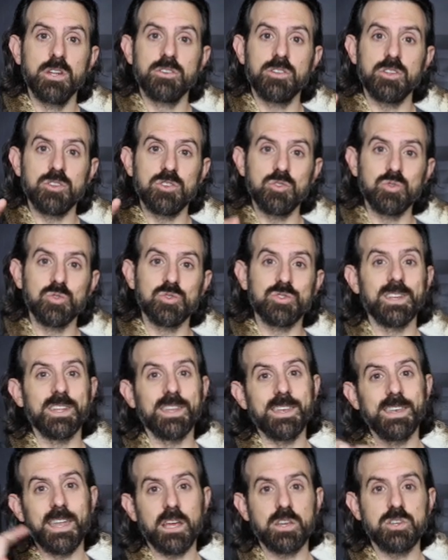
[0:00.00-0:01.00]
to use
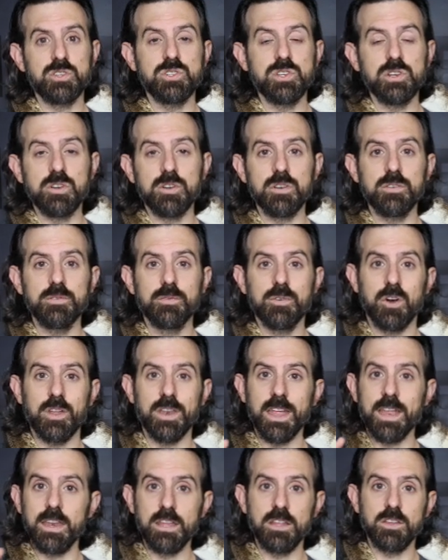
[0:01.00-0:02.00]
next year
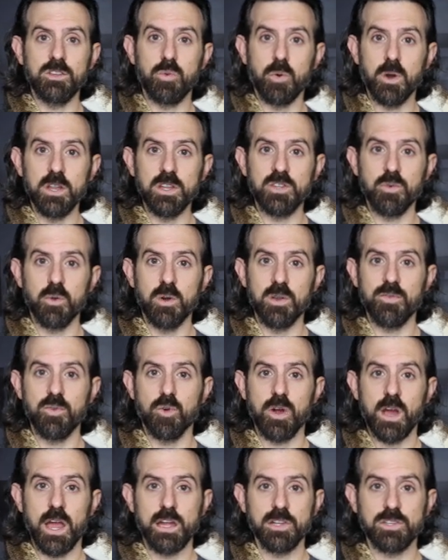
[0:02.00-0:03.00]
on any
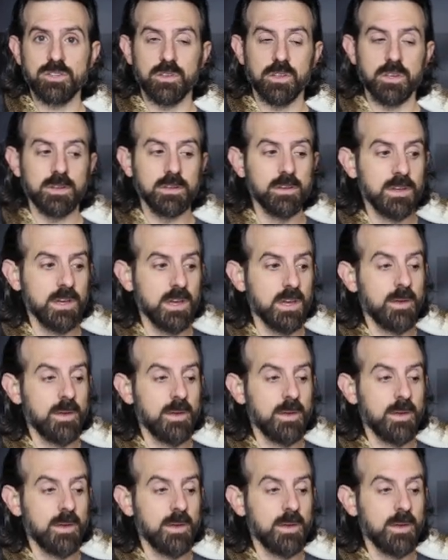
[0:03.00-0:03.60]
2024 hatchling.